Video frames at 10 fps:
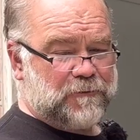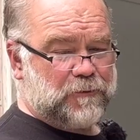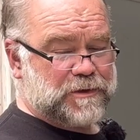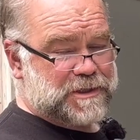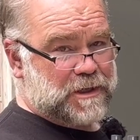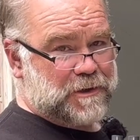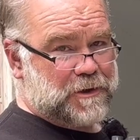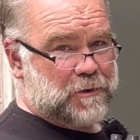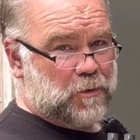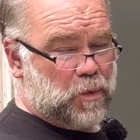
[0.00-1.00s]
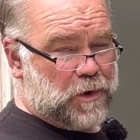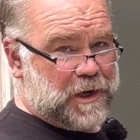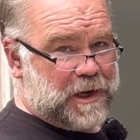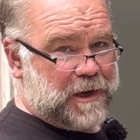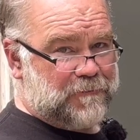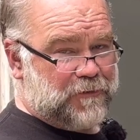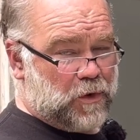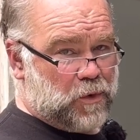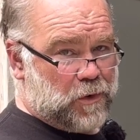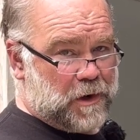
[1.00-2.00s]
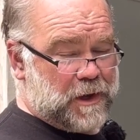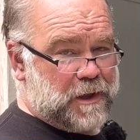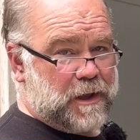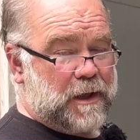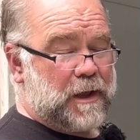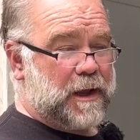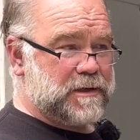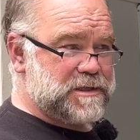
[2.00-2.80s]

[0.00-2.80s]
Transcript: with cylinder 1 and 4 and